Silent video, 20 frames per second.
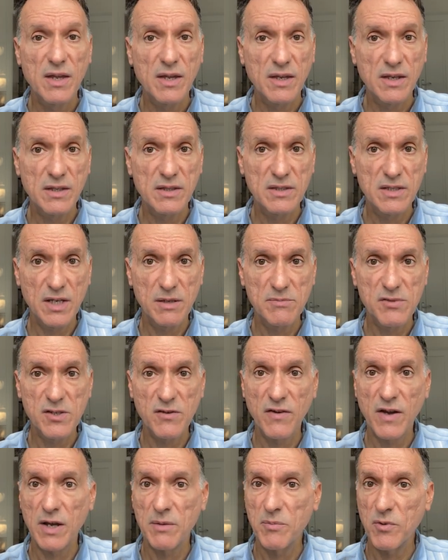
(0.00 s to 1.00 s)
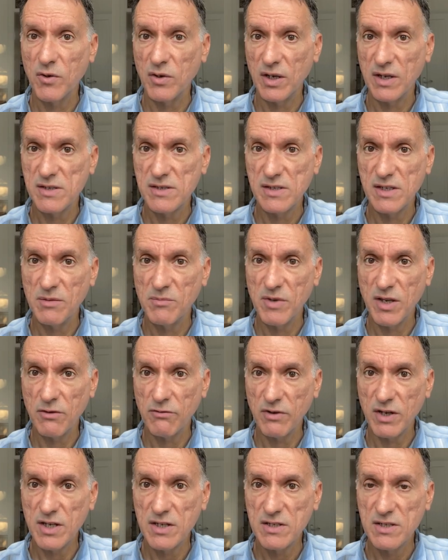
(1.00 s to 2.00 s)
In terms of hypoglycemia
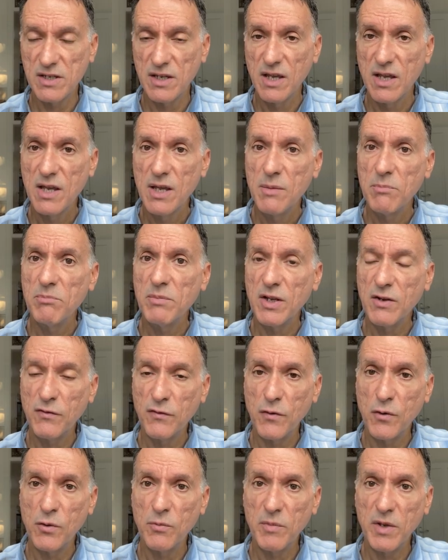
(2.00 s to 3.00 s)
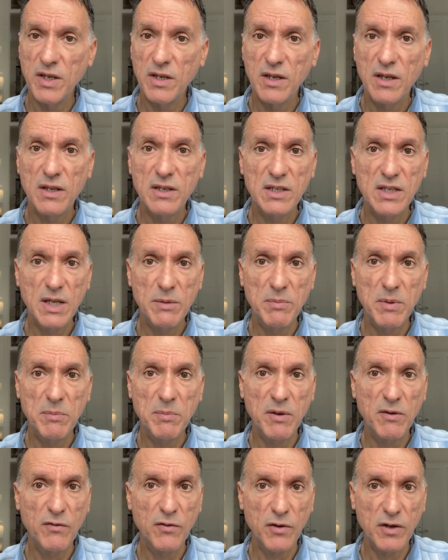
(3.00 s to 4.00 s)
risk, metformin,
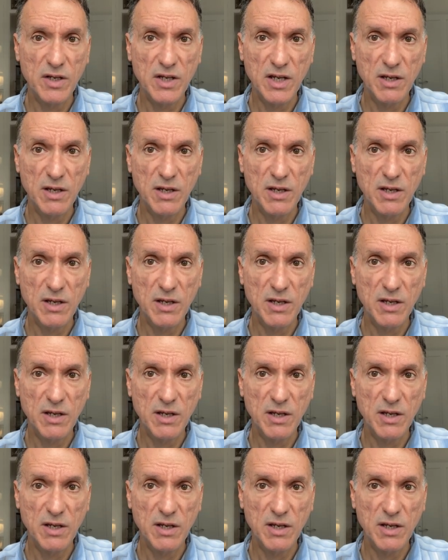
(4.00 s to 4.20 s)
DPP4